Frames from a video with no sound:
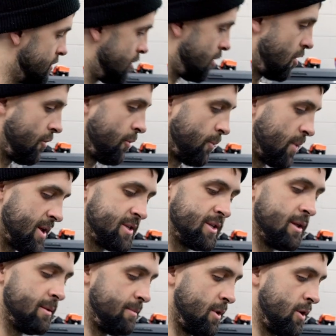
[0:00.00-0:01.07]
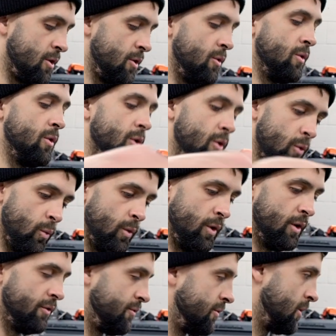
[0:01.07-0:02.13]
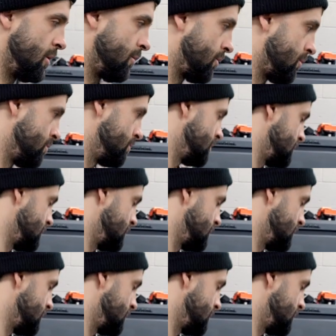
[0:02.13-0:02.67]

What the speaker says: All the rest of them though will flow through